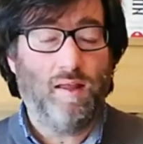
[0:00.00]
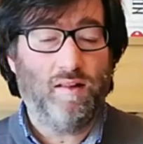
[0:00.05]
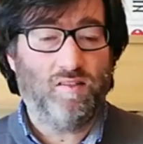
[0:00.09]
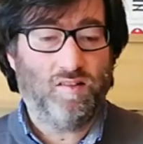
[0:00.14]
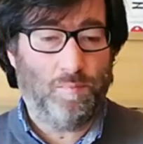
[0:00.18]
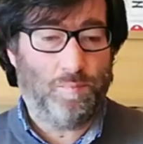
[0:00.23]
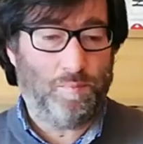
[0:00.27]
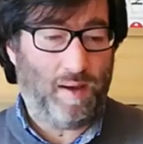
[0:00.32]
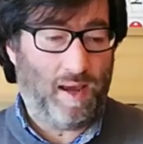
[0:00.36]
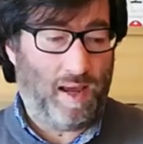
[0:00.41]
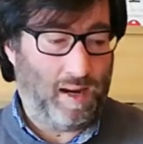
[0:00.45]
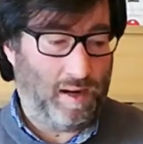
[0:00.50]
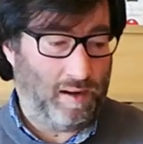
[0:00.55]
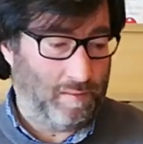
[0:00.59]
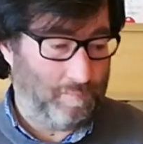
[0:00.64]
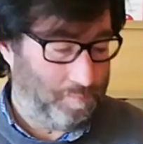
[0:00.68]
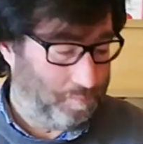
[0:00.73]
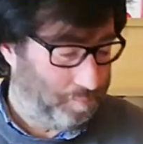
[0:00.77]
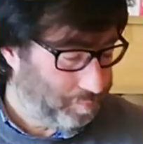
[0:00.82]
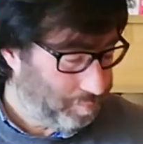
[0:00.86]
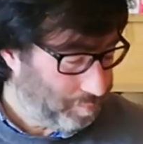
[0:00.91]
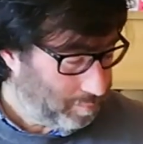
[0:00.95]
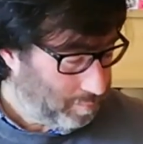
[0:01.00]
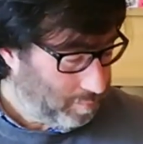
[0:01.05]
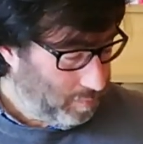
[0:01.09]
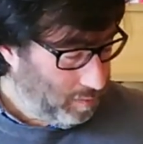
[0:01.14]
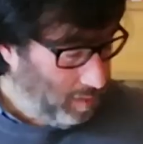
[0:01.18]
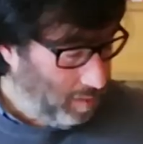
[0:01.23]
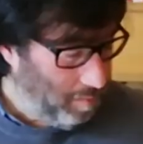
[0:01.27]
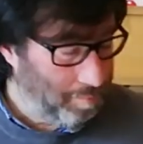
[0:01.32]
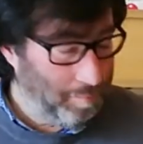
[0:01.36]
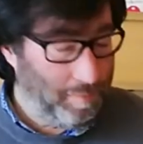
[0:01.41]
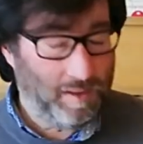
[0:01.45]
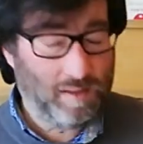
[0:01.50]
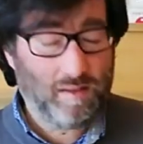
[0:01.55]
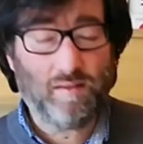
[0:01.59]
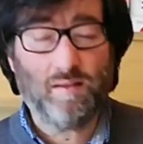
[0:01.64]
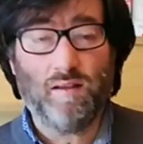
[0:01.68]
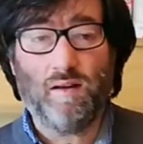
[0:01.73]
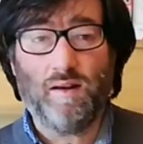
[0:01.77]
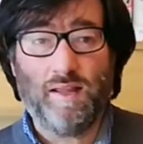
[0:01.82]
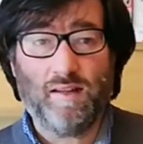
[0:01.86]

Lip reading: Japan. But